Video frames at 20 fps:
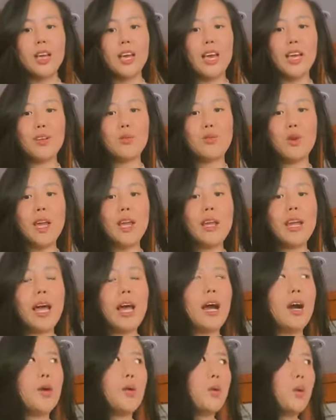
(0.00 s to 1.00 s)
And right
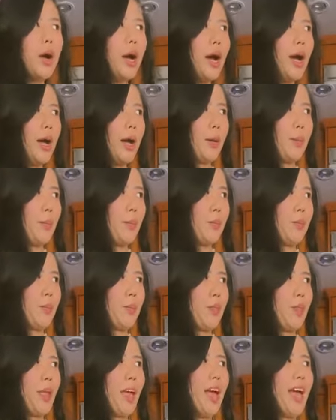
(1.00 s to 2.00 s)
now, um,
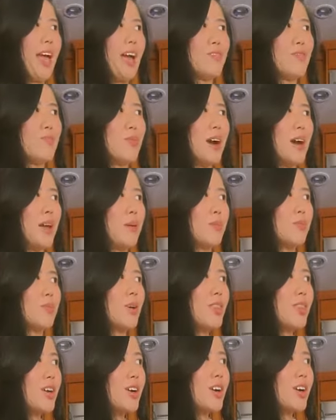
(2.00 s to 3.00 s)
I have my
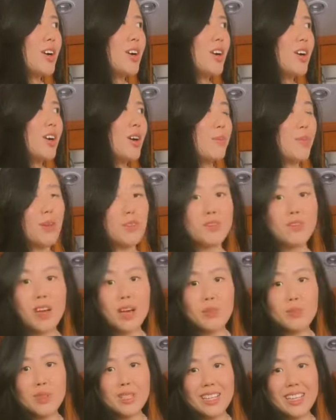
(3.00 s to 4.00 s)
brother, my
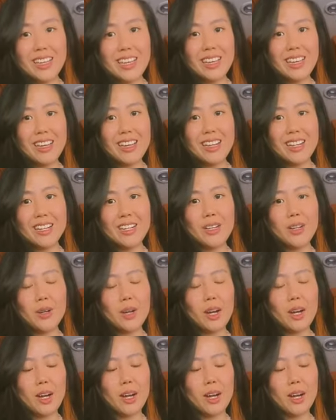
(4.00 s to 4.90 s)
family here.